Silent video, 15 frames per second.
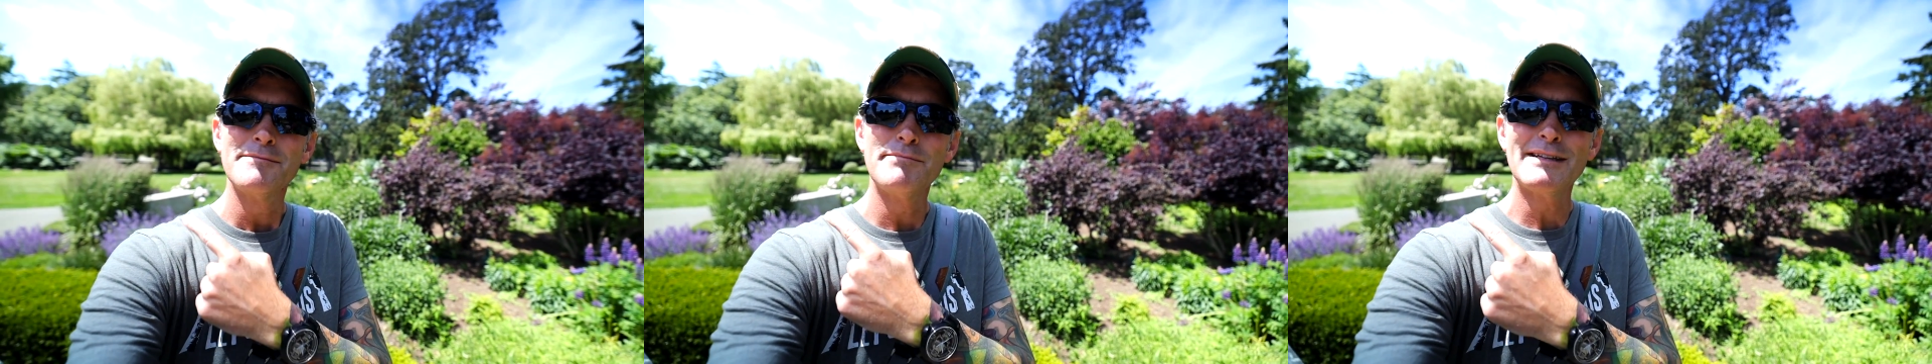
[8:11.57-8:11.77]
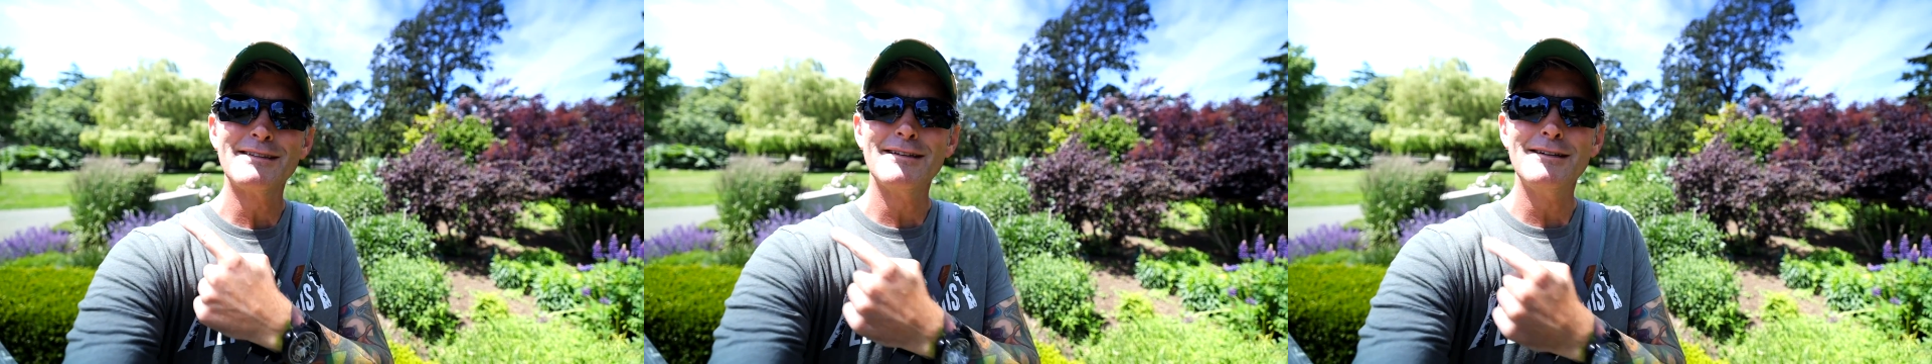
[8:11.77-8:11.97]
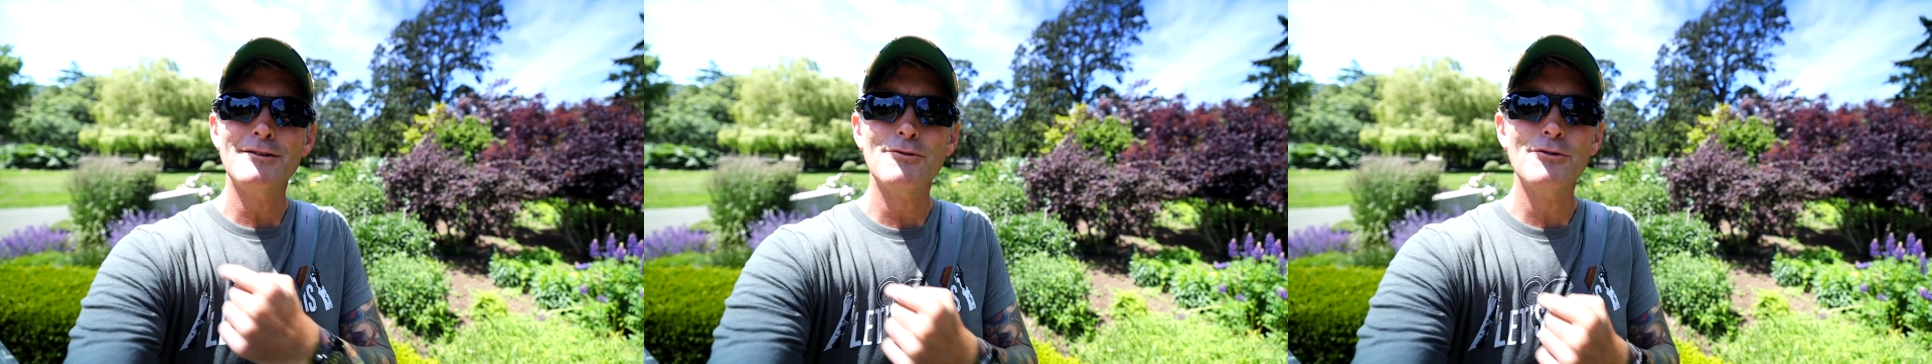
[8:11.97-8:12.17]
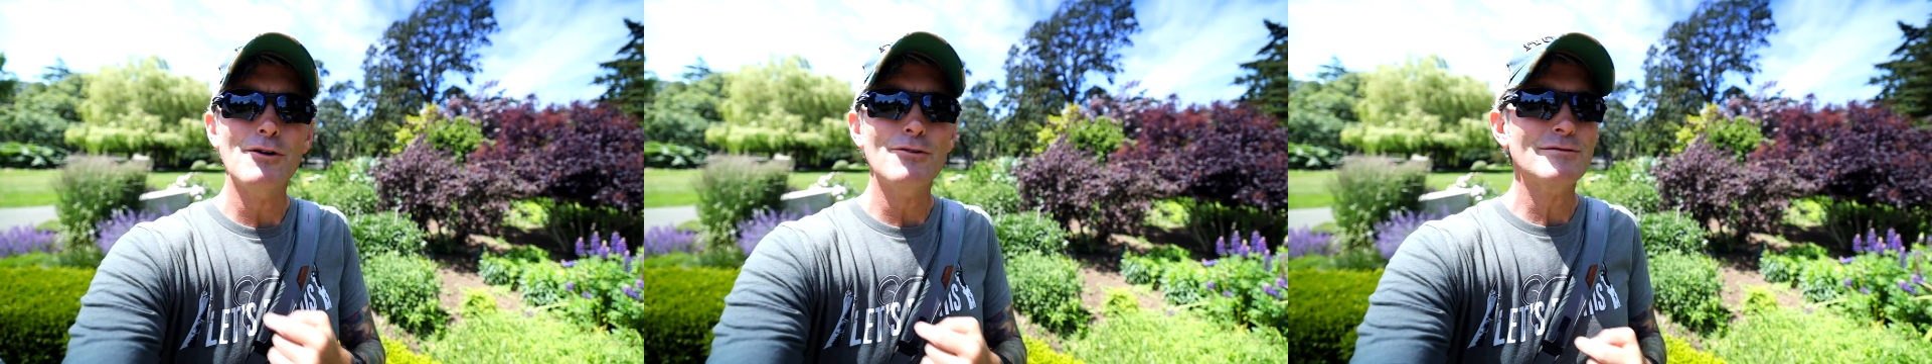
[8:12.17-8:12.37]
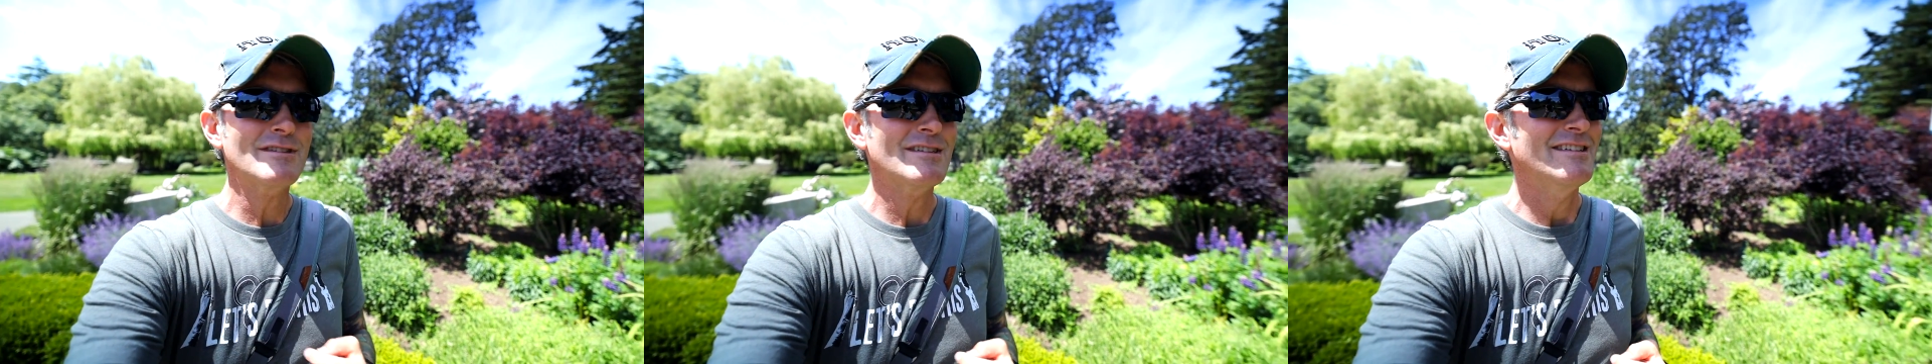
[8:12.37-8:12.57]
pet the little
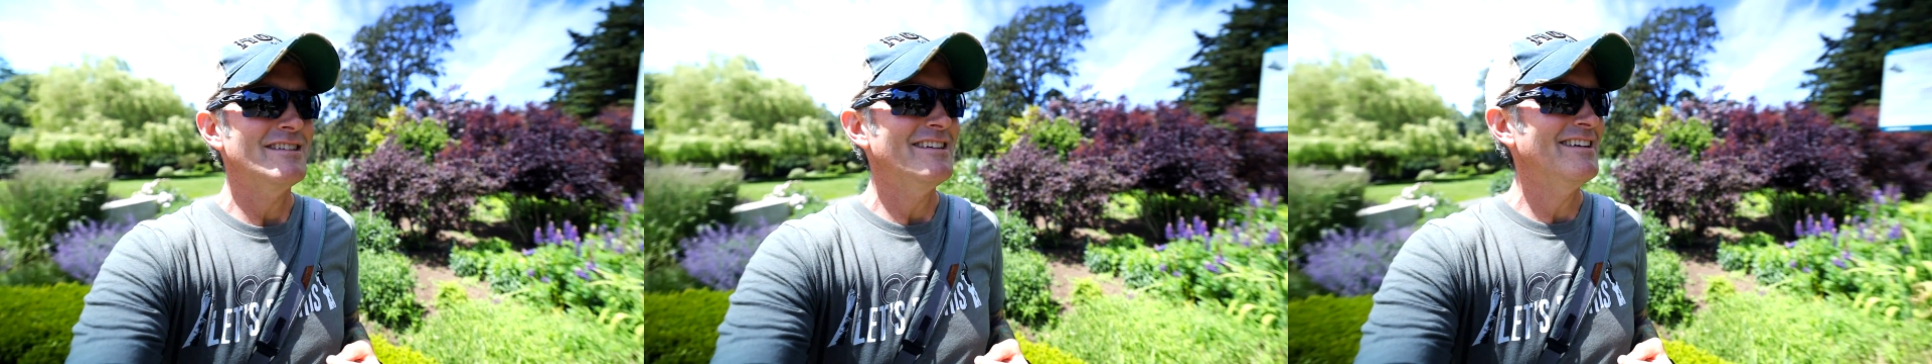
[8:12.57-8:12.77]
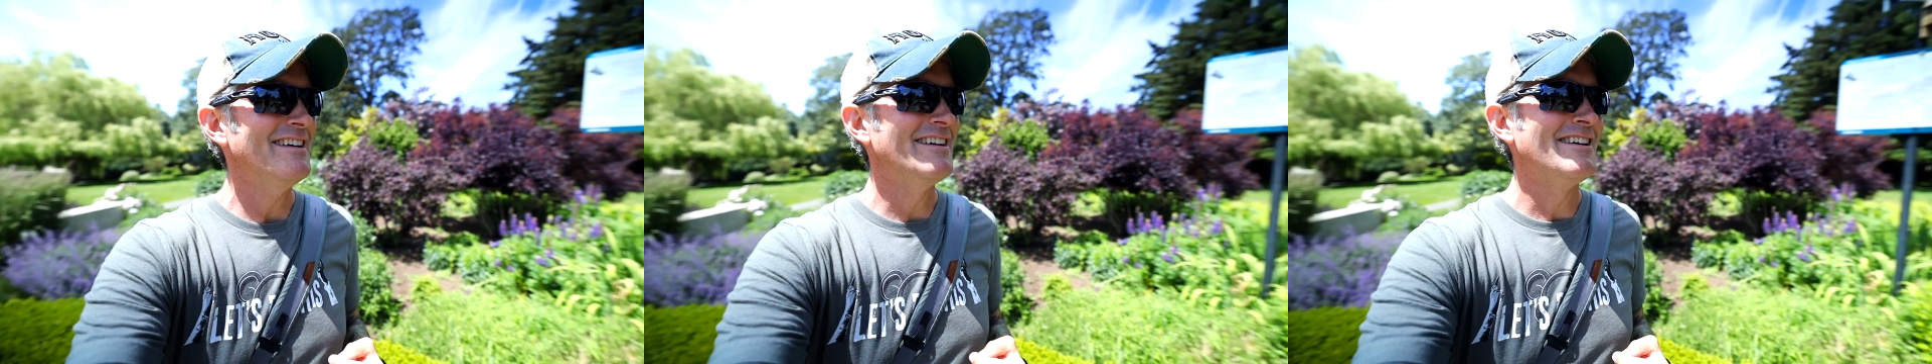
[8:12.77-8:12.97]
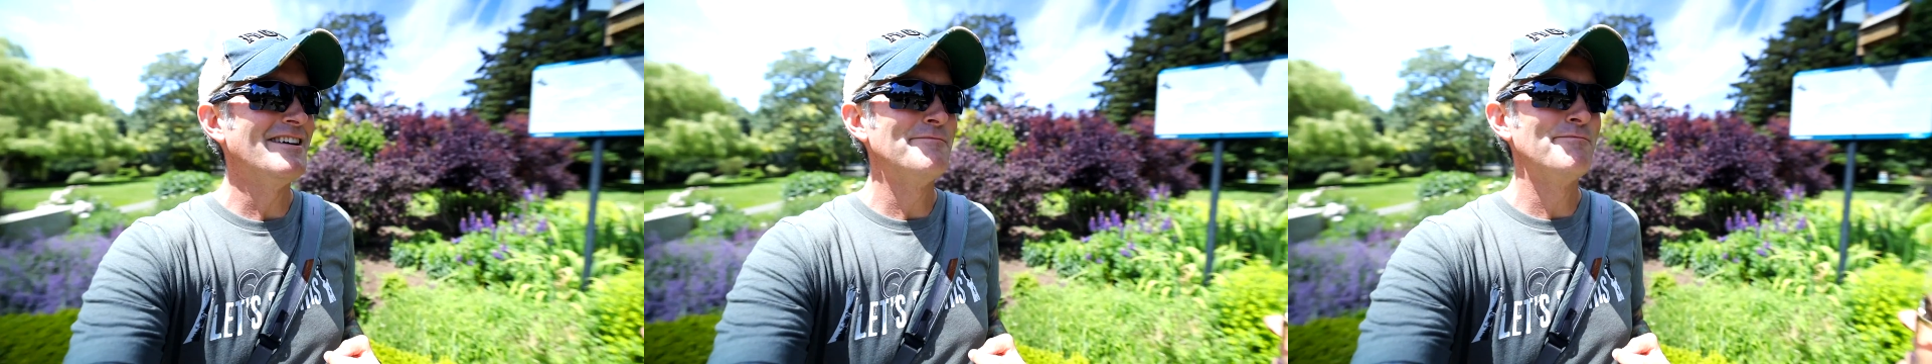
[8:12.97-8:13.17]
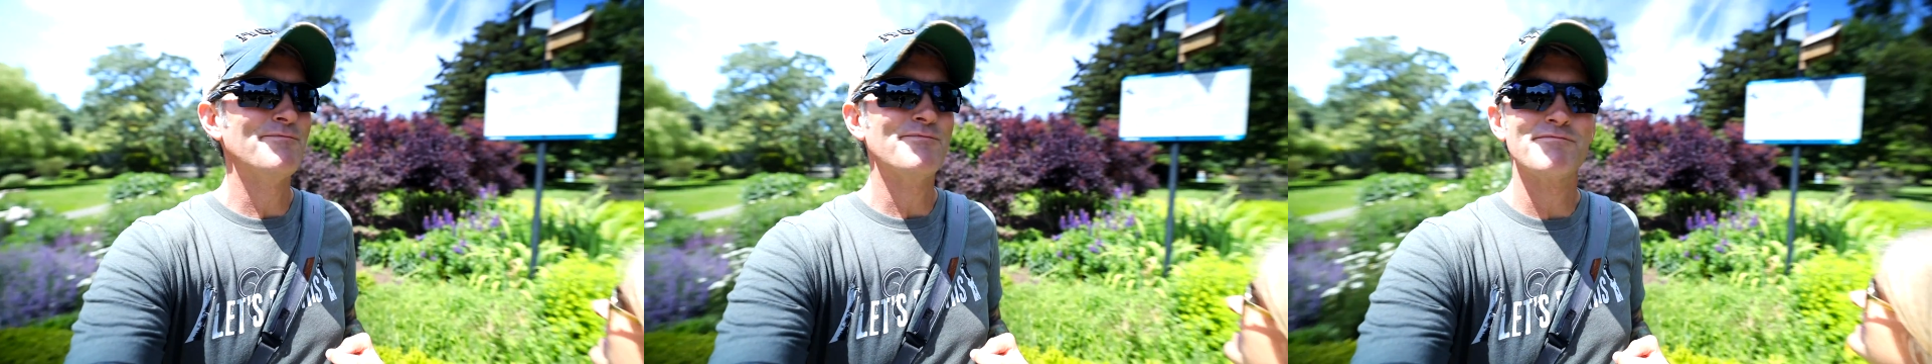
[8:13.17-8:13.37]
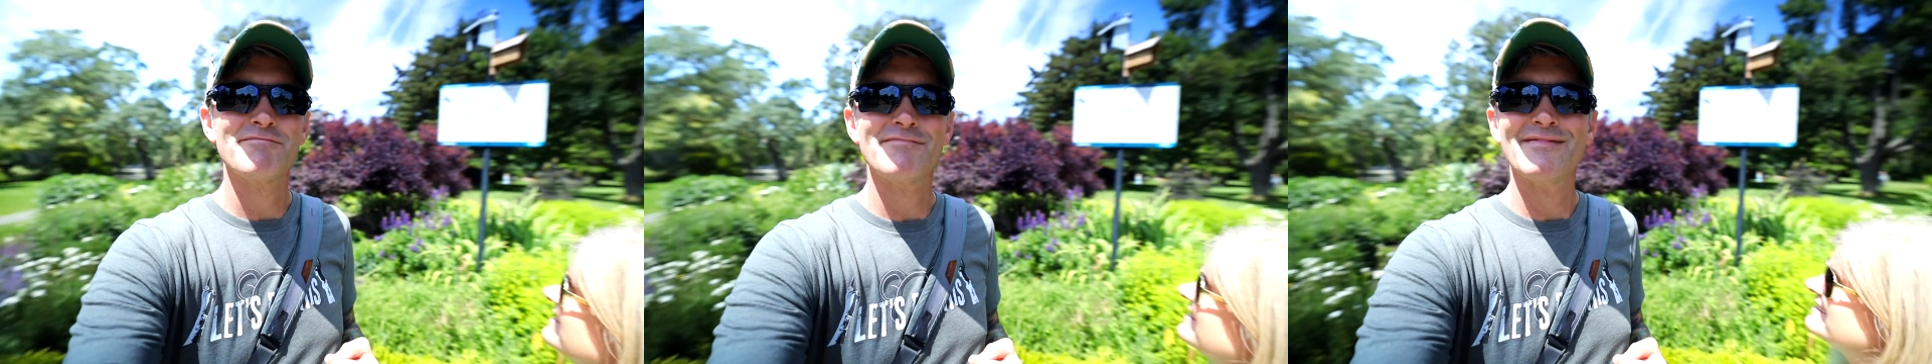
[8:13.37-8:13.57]
goats.
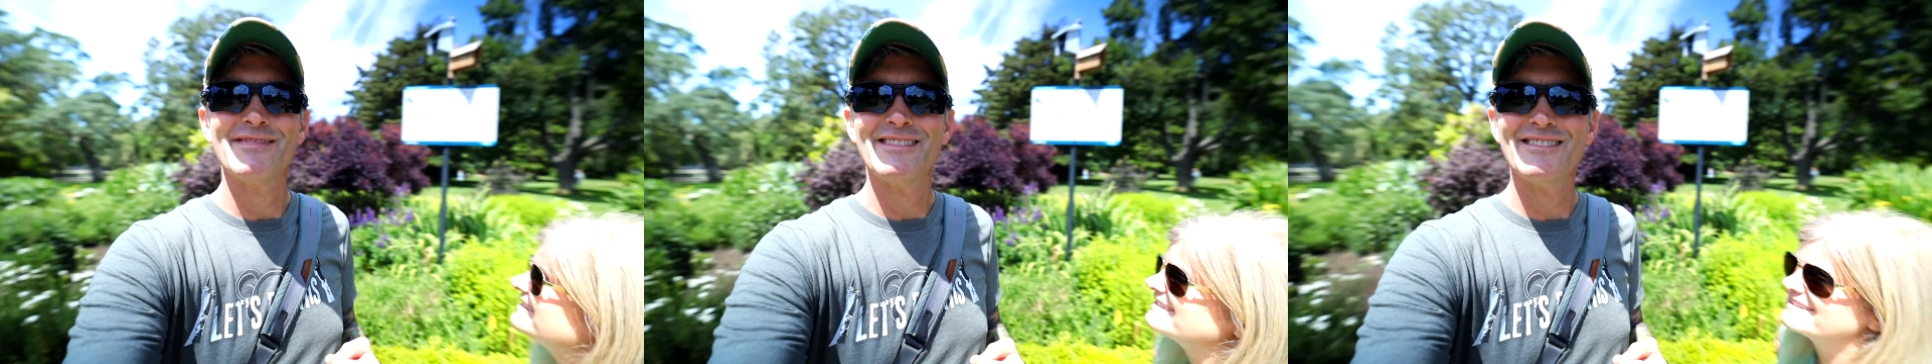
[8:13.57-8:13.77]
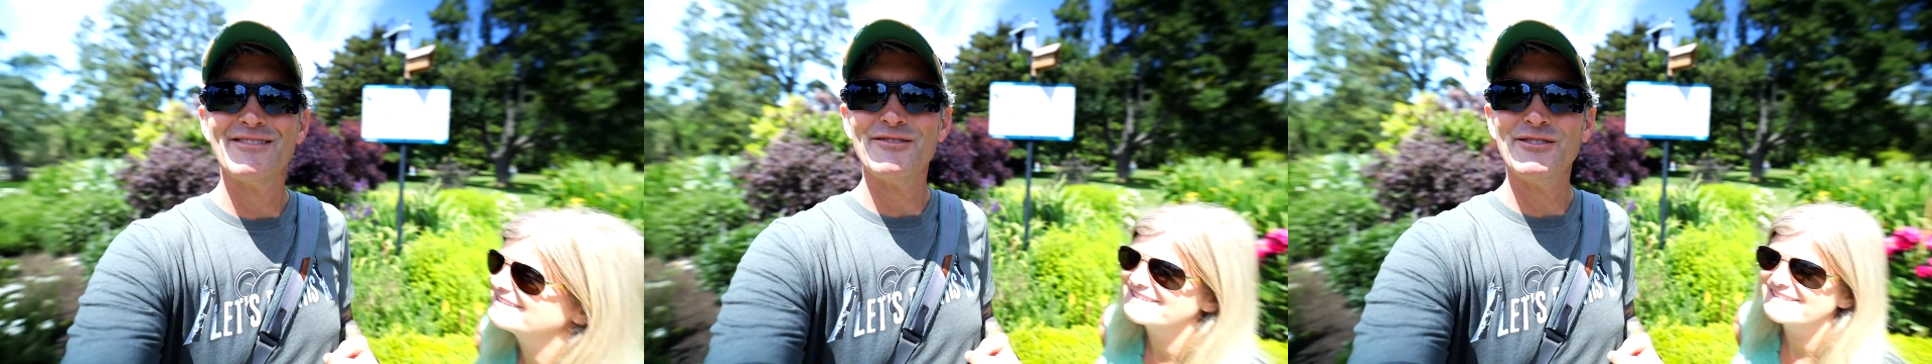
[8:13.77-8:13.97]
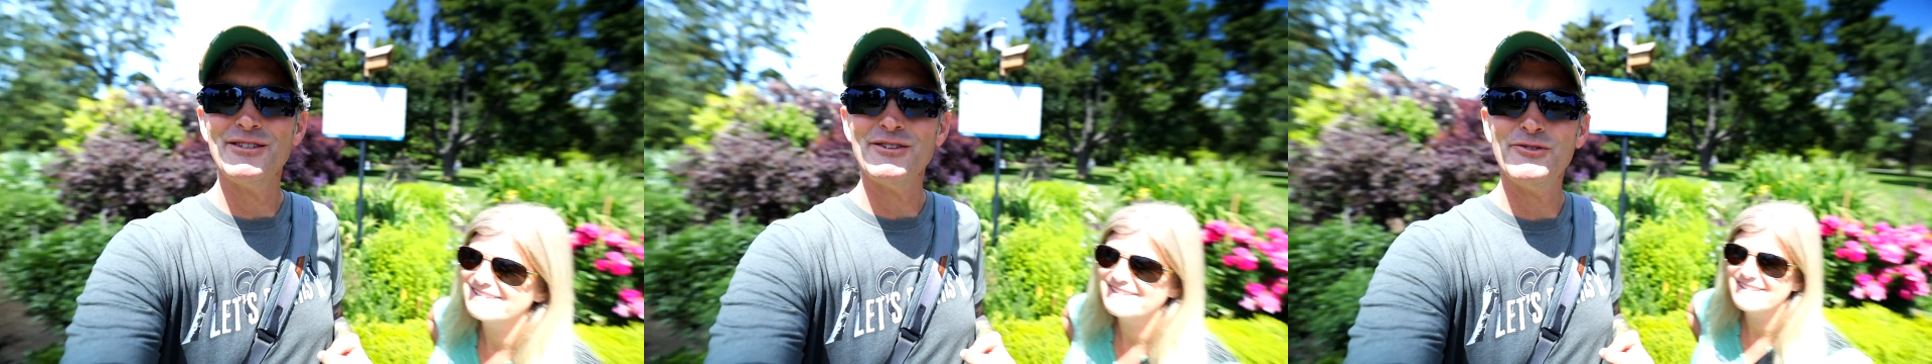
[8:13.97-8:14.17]
Really